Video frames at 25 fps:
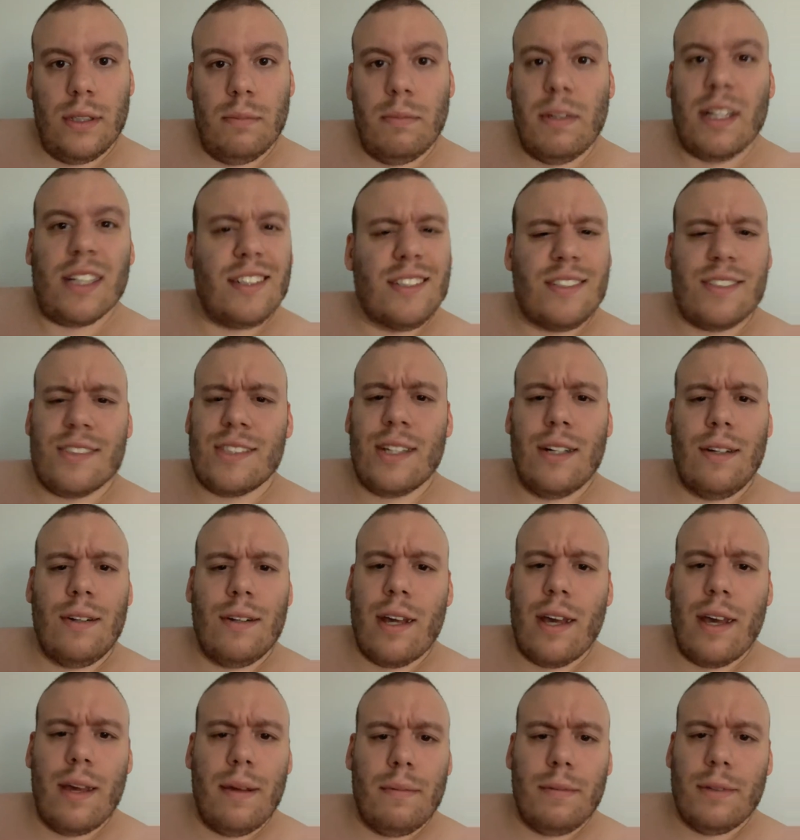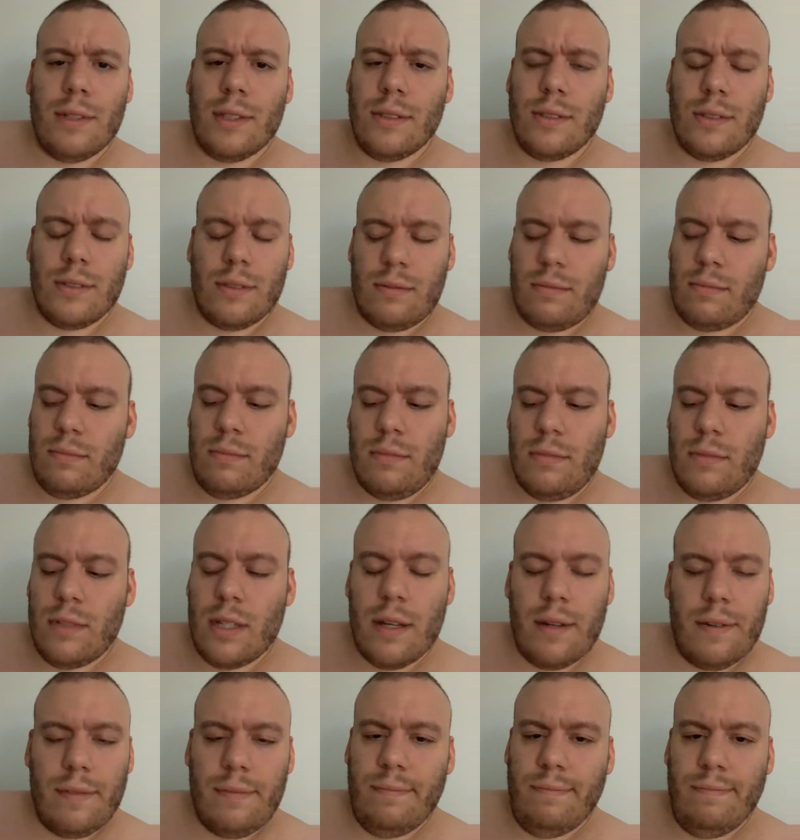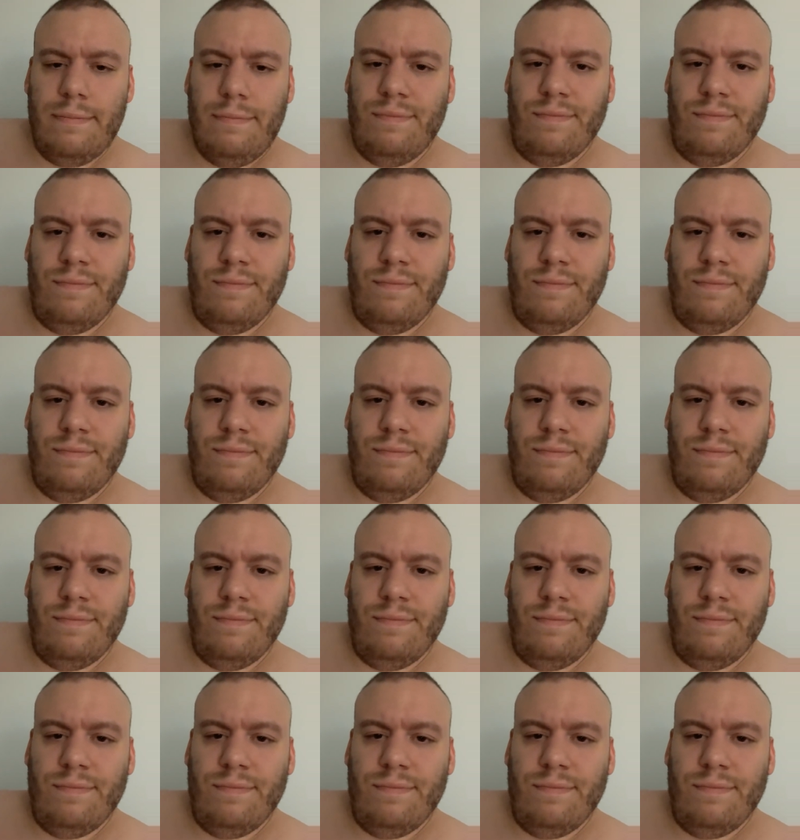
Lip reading: I'm not gonna say her name because no.